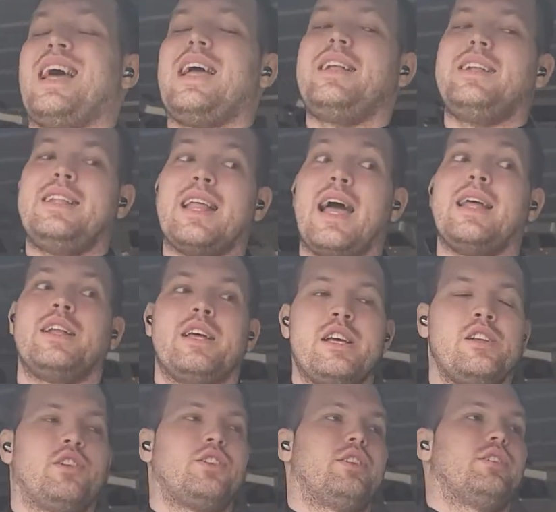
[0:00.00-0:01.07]
99
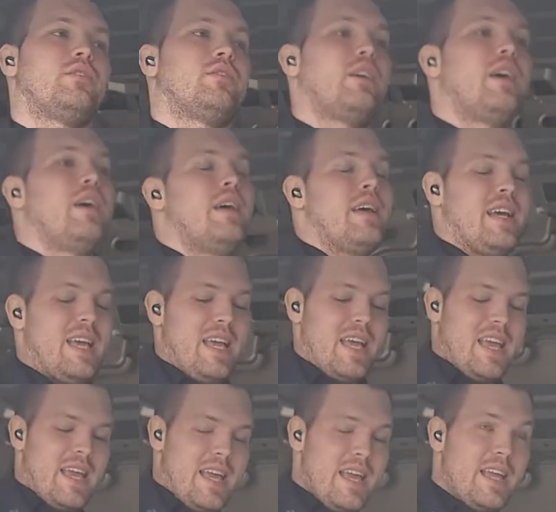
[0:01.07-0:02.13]
inches.
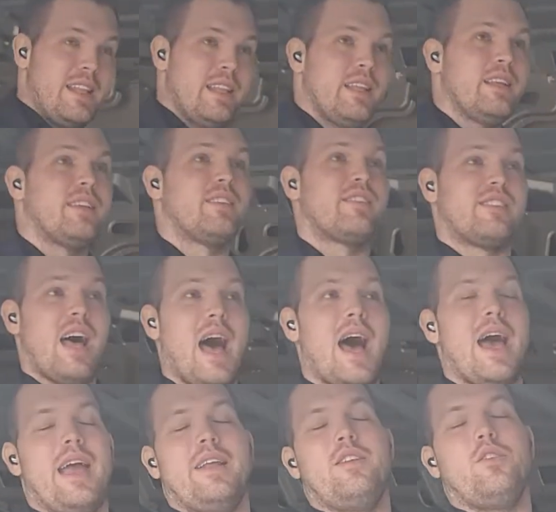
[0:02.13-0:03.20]

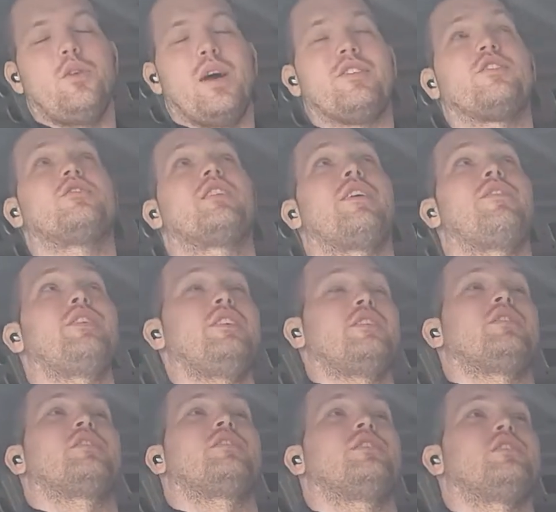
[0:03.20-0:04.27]
Inside you have
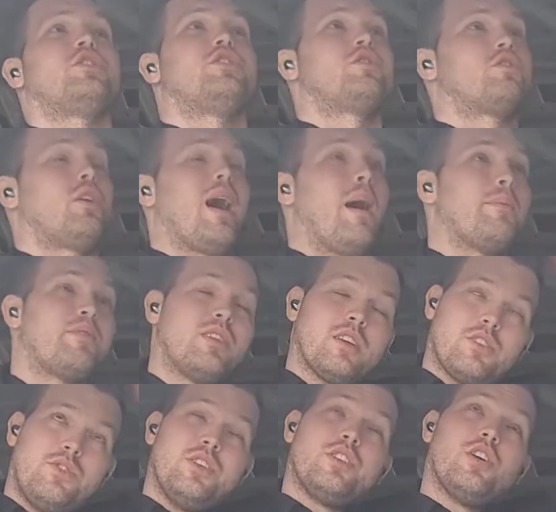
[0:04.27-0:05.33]
76 inches, so I'm
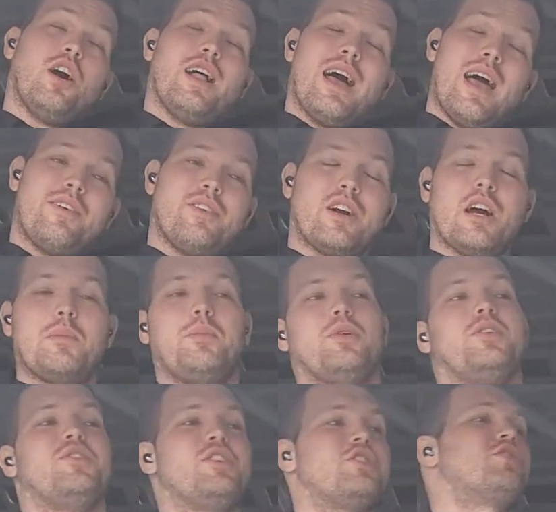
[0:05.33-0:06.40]
6 feet tall. I have a
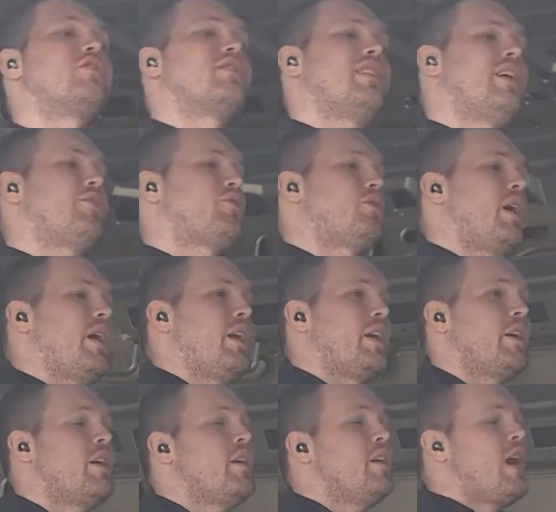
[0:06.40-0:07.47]
couple of inches left right
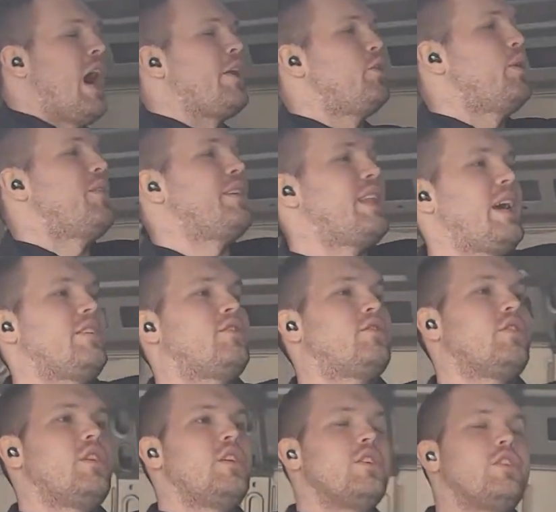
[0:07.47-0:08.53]
here. I do have
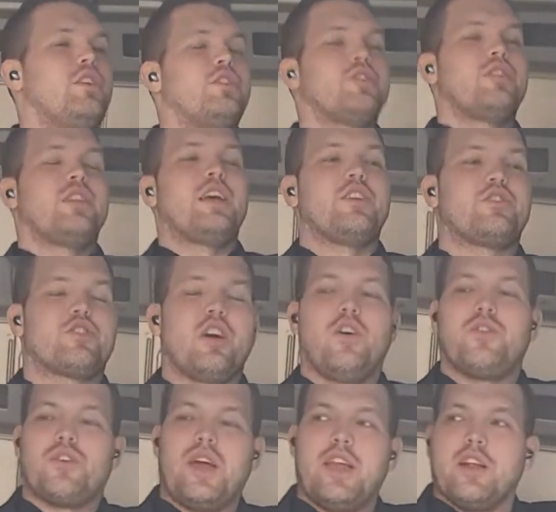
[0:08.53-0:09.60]
there is a nice
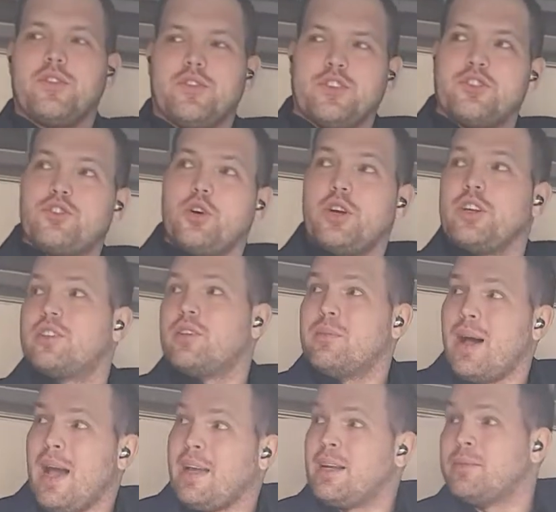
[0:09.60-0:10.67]
shelf right here for storing
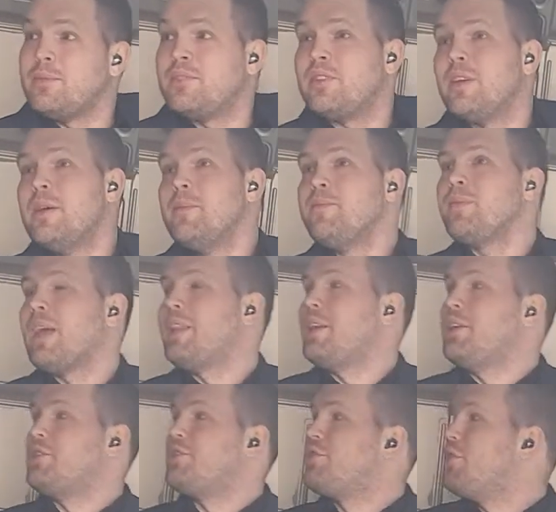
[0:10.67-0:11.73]
some items, and
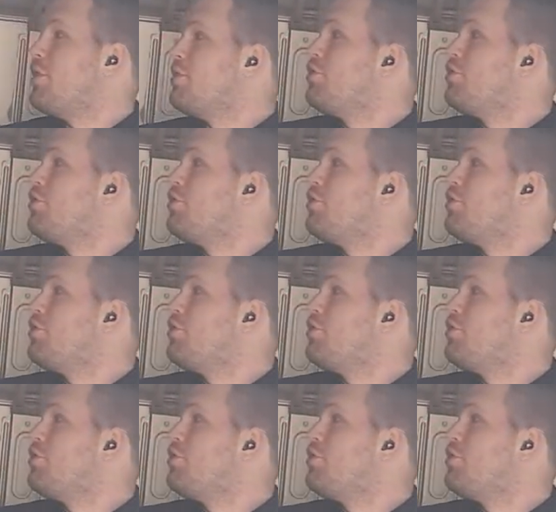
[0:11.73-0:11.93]
there's